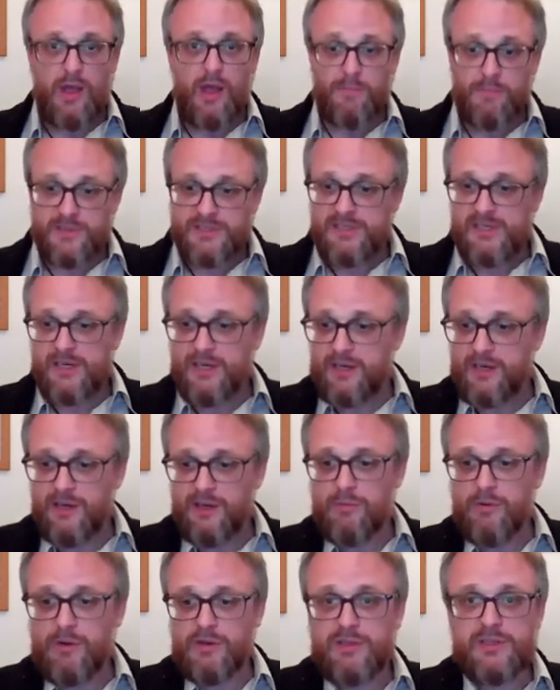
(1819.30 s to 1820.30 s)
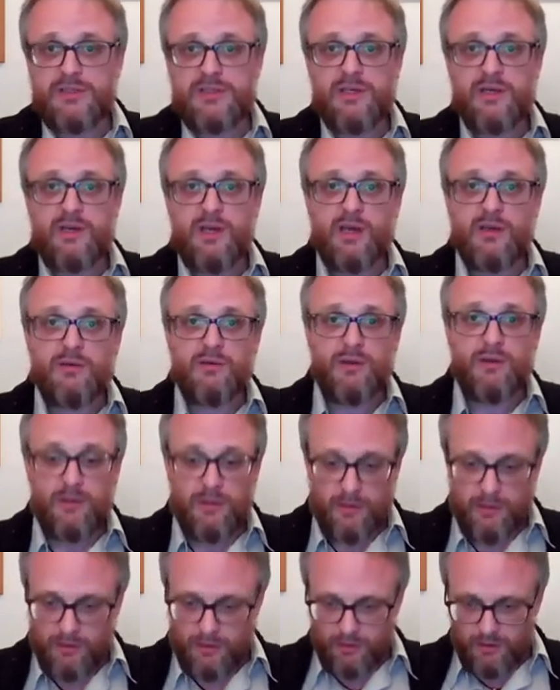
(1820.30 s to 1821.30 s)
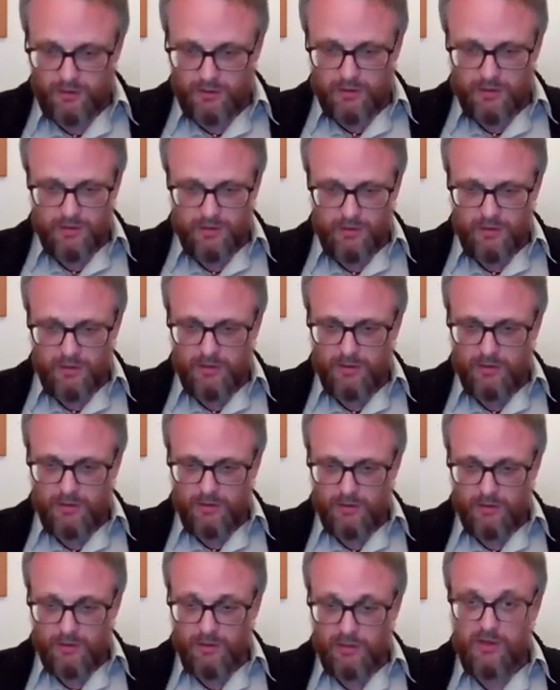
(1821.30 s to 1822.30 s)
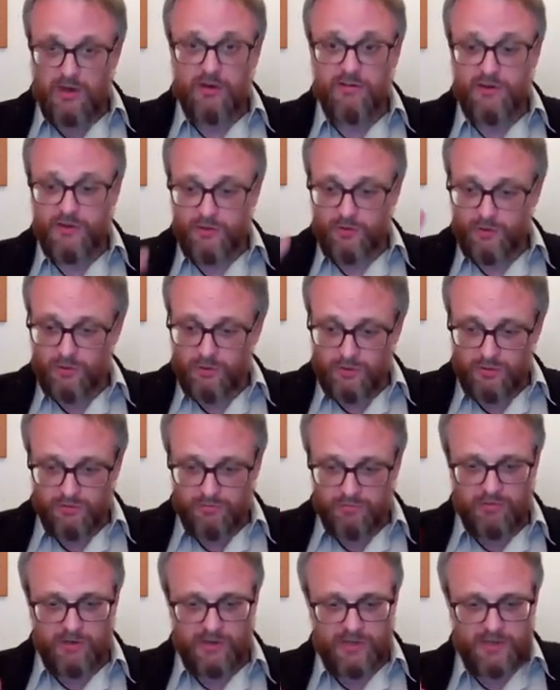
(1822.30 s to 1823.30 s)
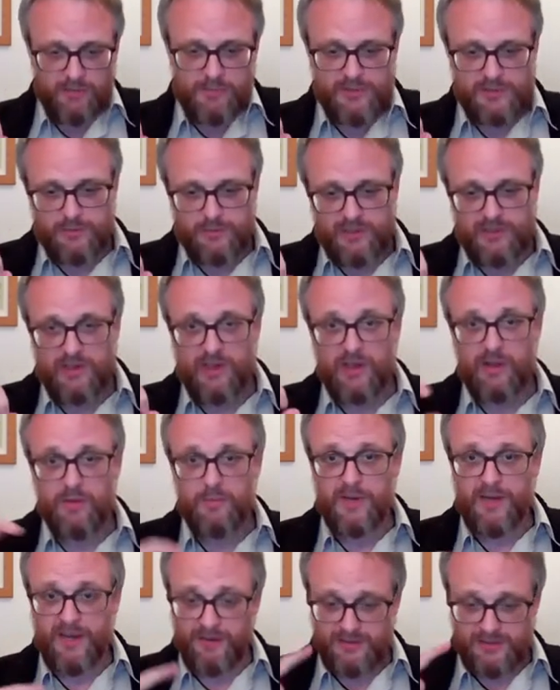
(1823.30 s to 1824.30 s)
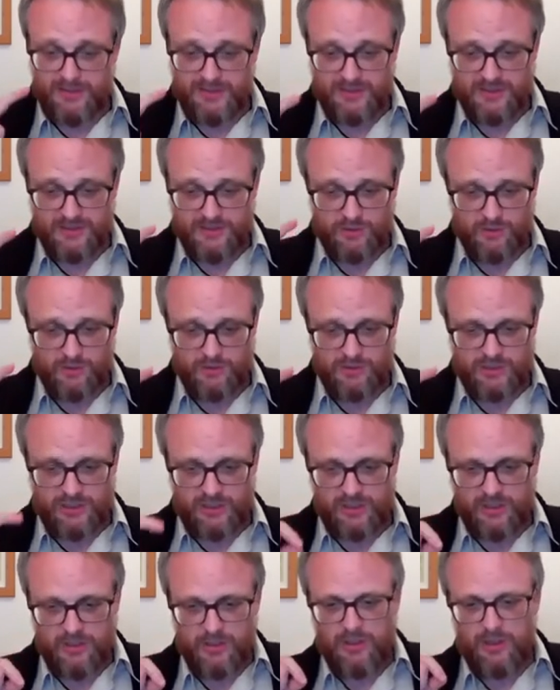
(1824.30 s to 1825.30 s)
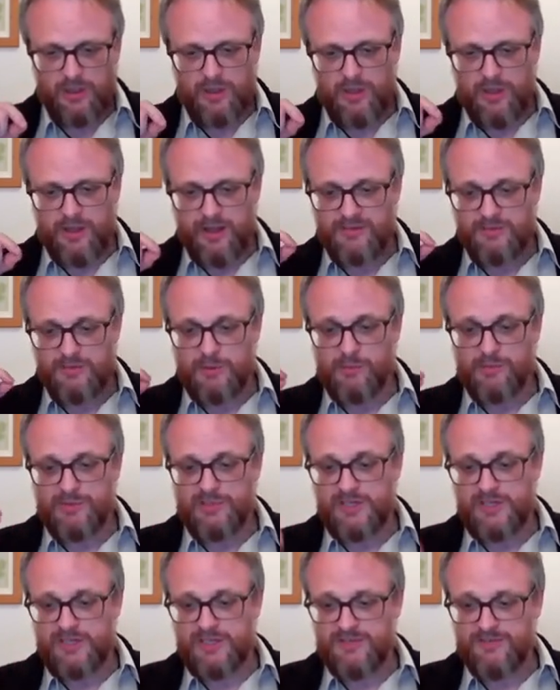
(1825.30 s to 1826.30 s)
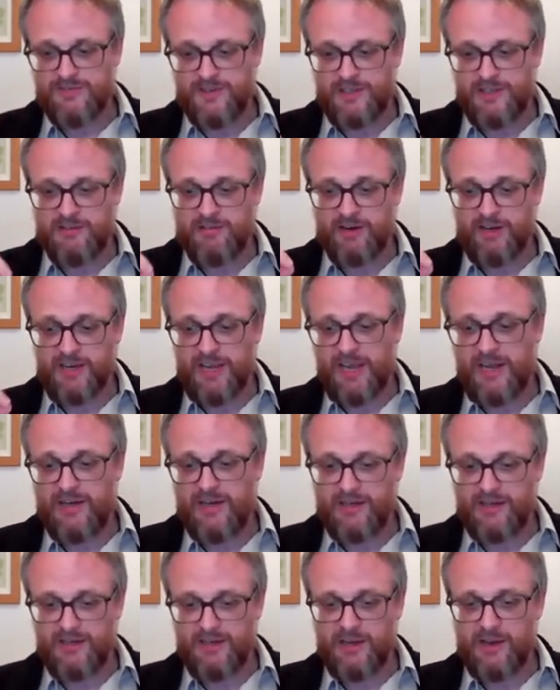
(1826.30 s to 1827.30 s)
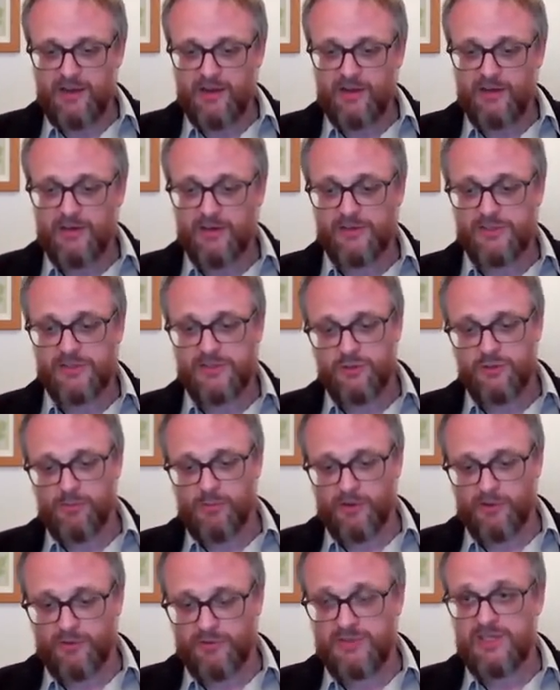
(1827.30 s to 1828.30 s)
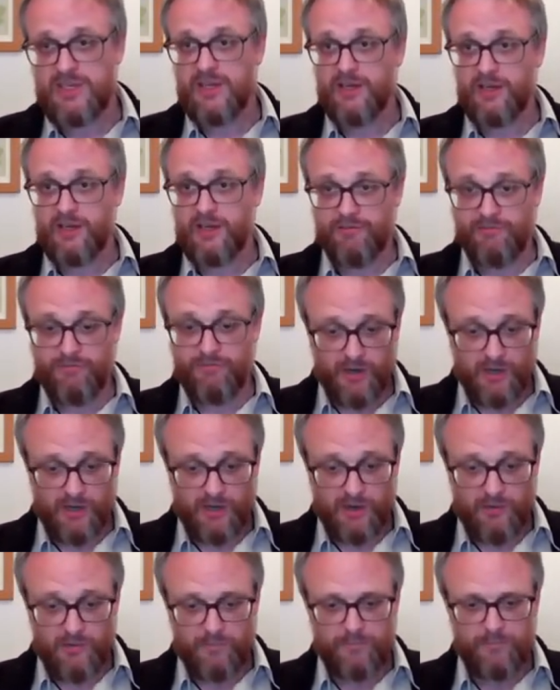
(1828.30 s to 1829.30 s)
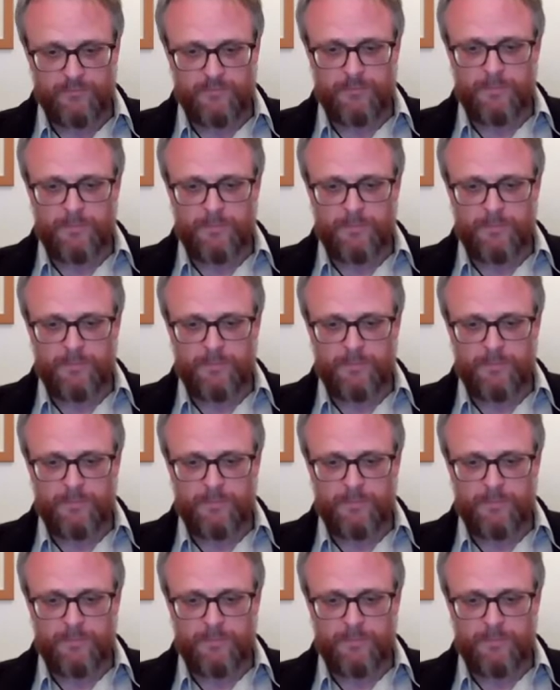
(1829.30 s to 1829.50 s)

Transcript: I particularly want you to note the corridor running between the home counties and Yorkshire, as we will see this feature again in the archaeological models that are going to follow.